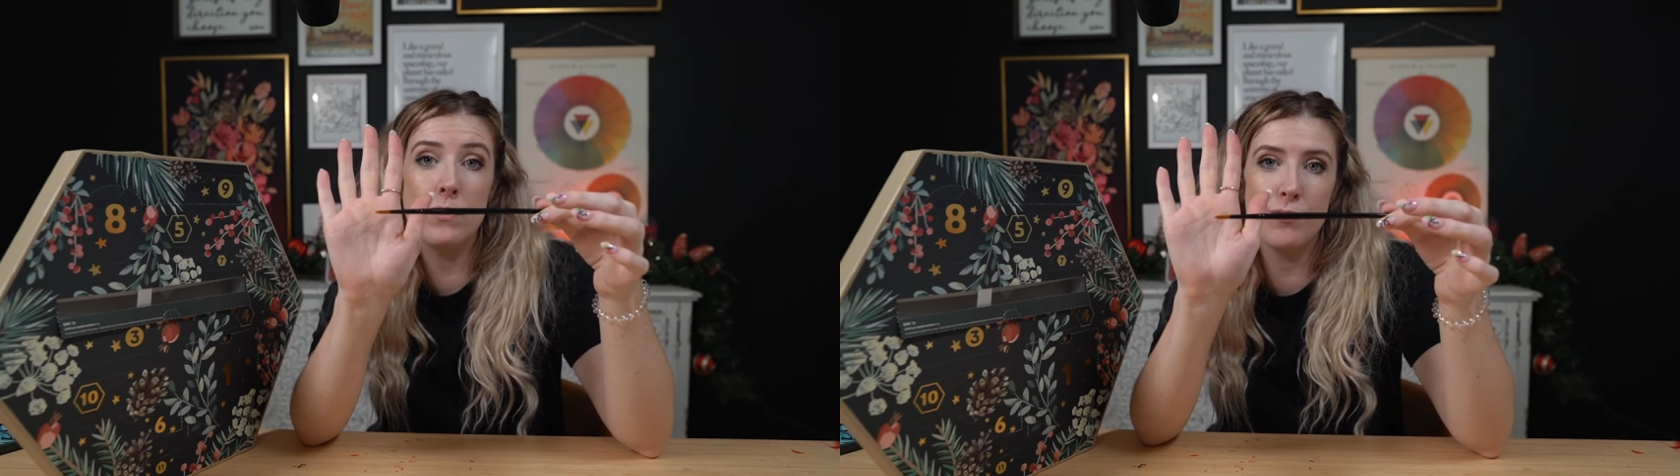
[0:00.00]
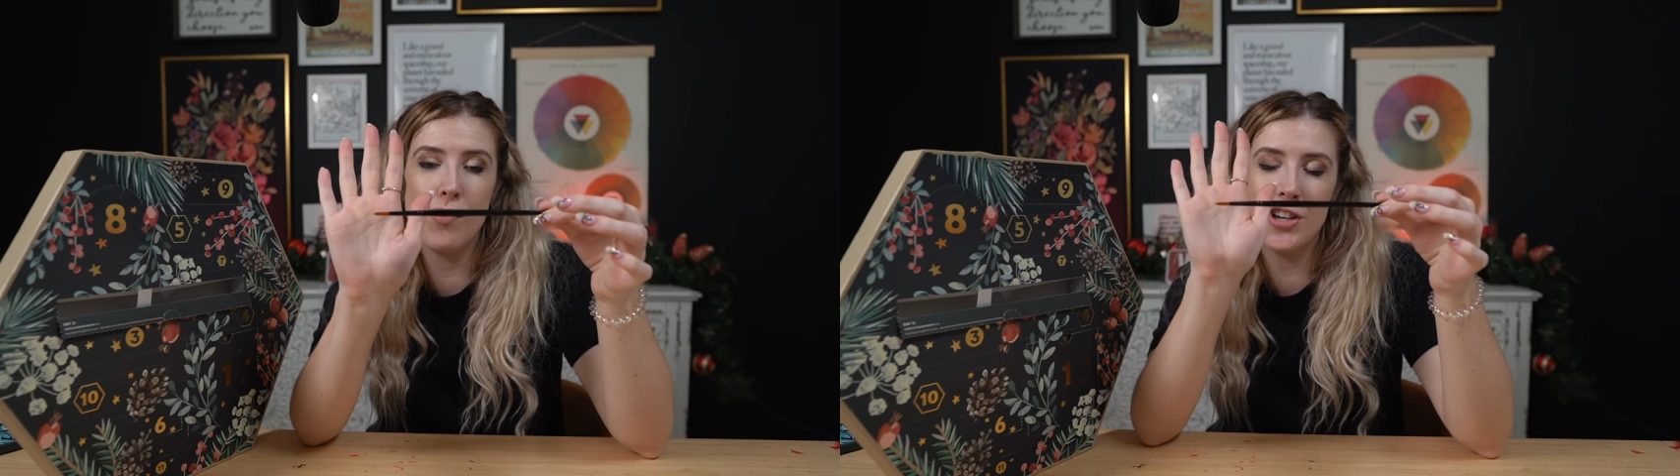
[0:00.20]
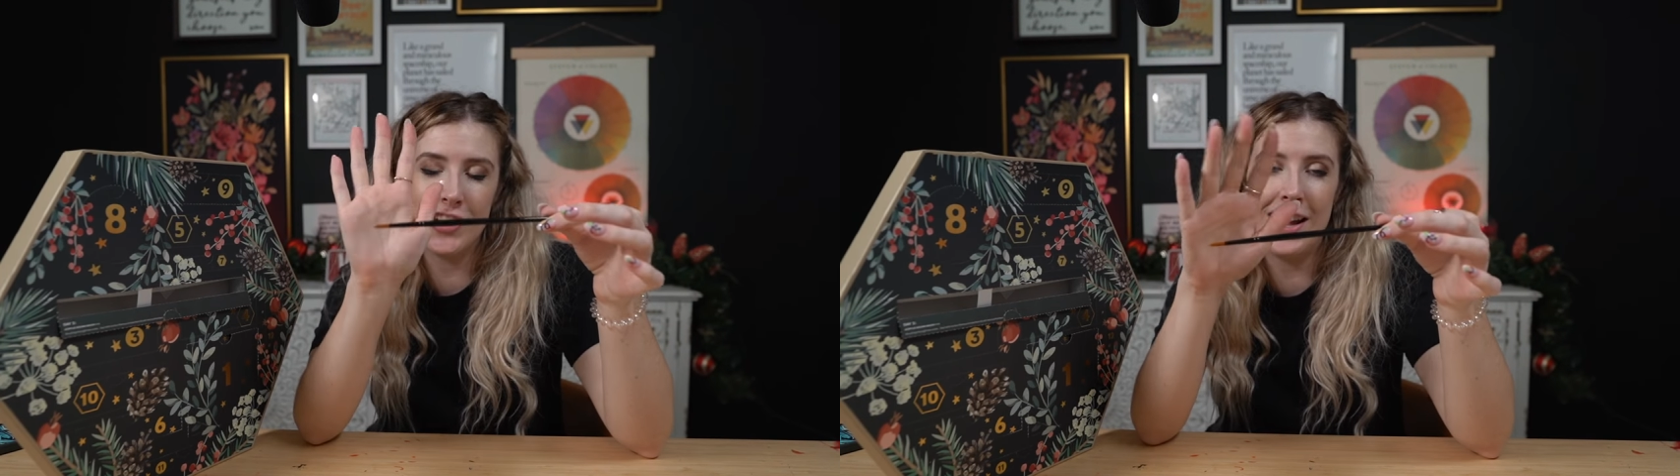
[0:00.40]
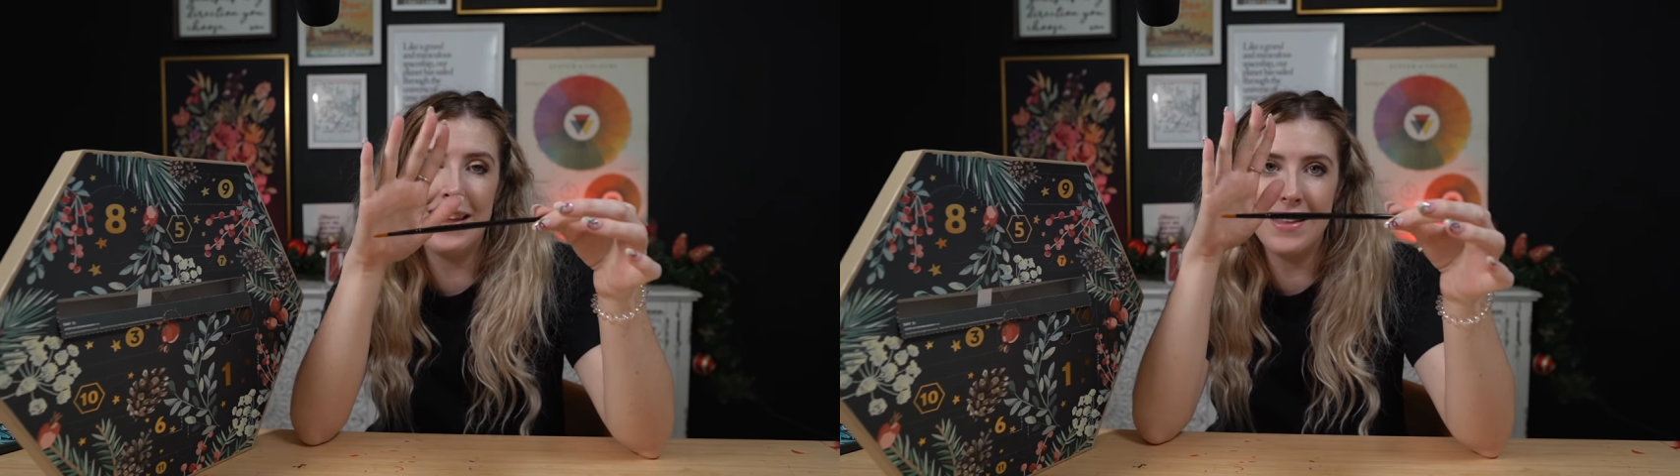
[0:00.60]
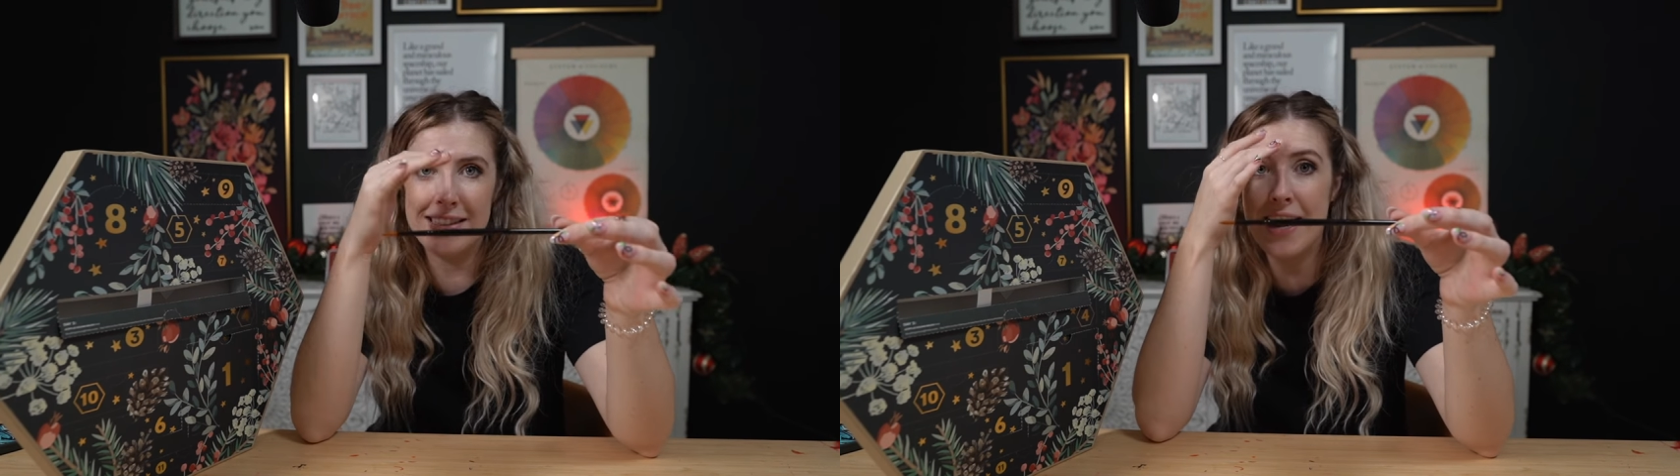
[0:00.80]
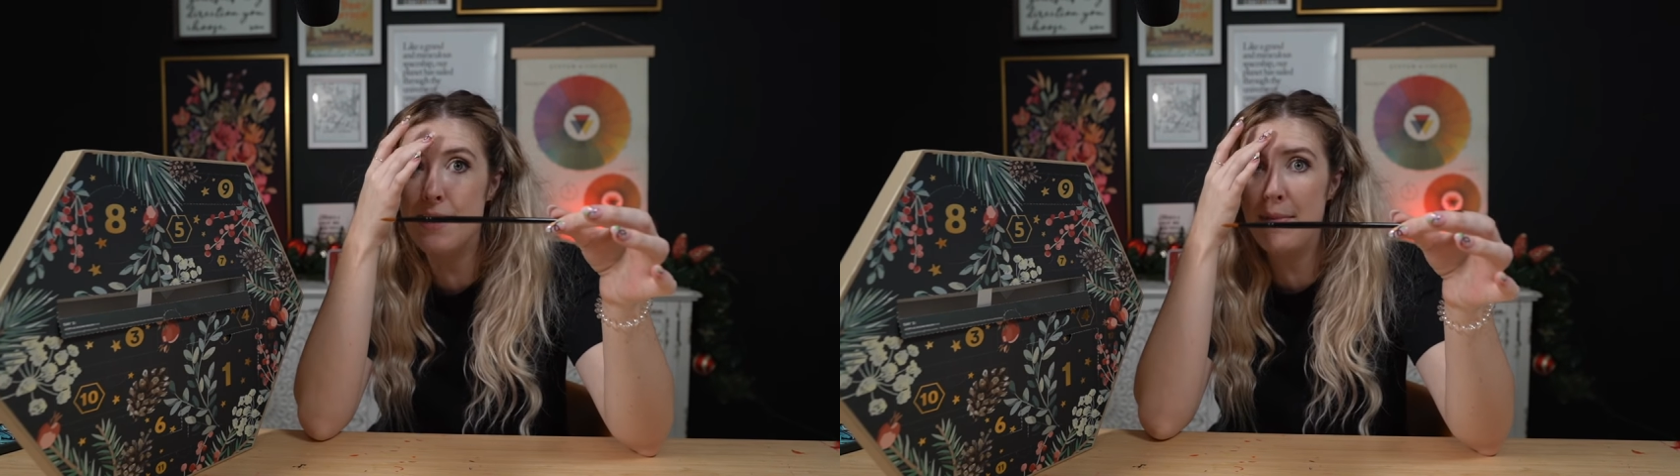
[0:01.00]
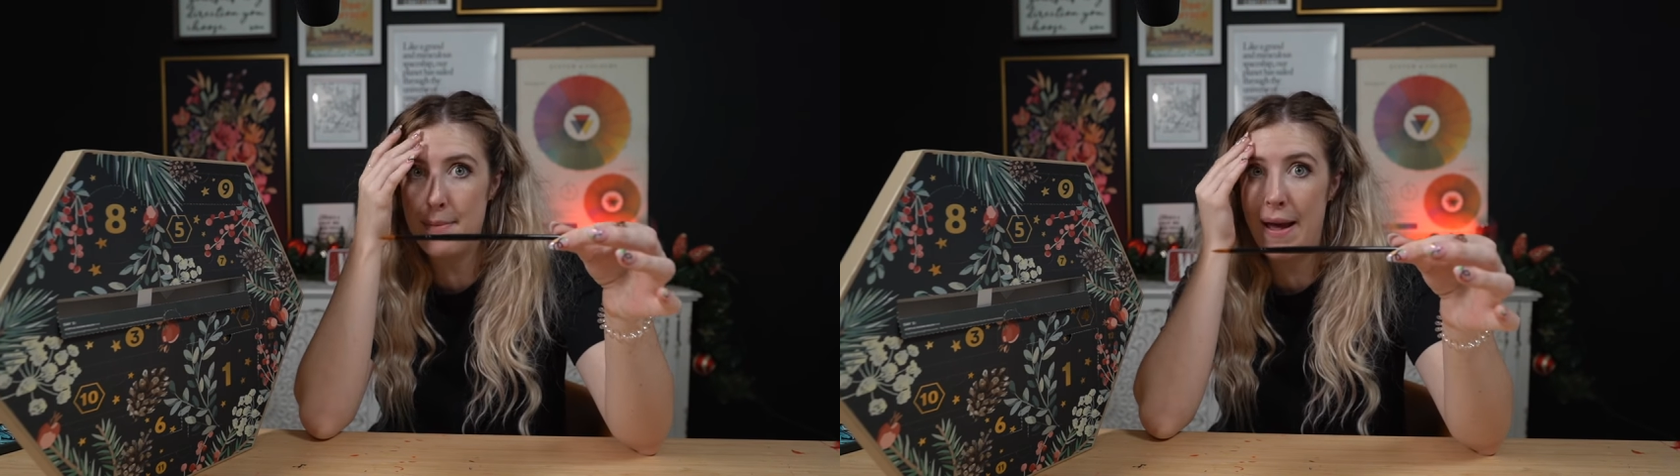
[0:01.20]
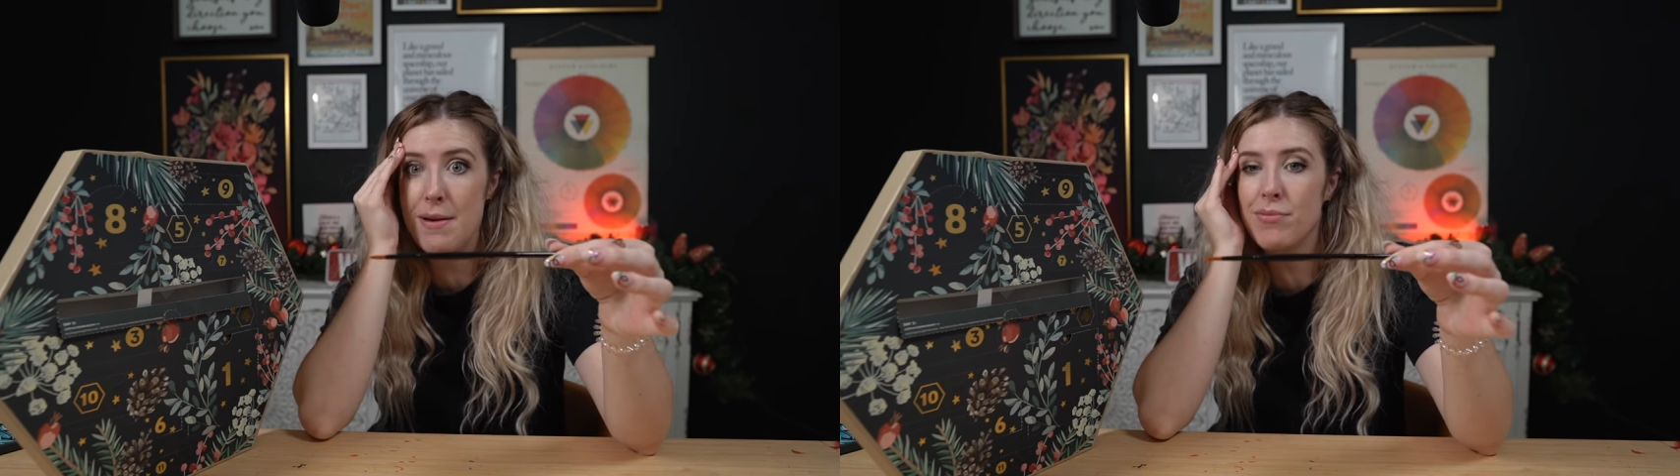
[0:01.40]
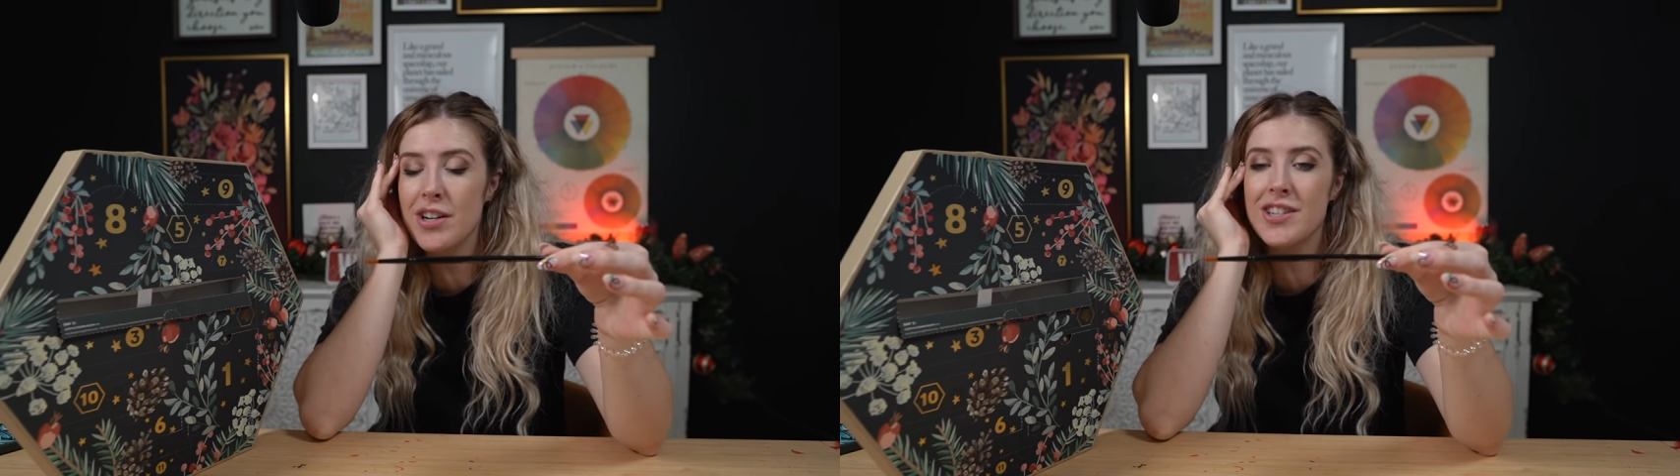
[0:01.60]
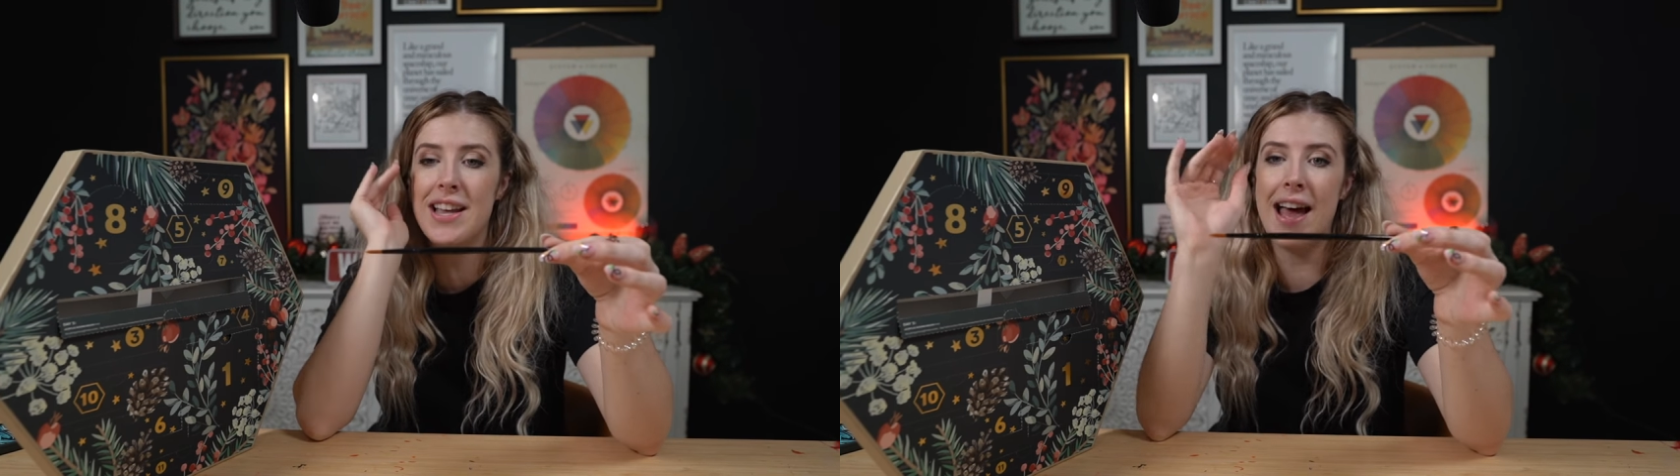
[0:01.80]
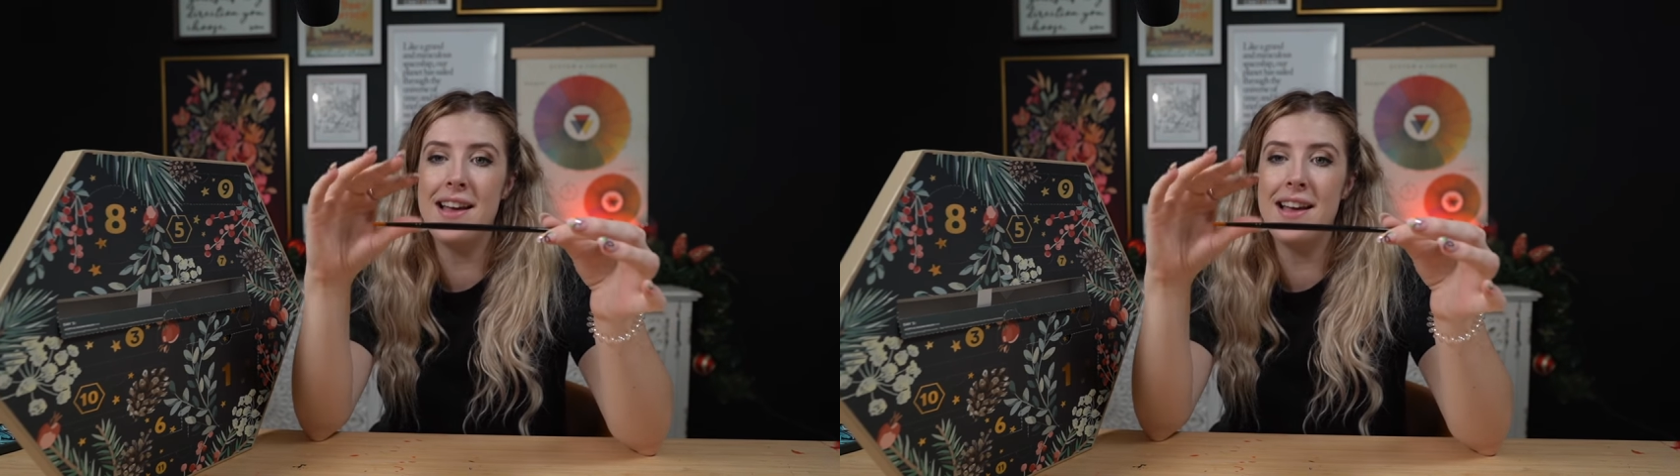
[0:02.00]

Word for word: round brush like this in my paintbrush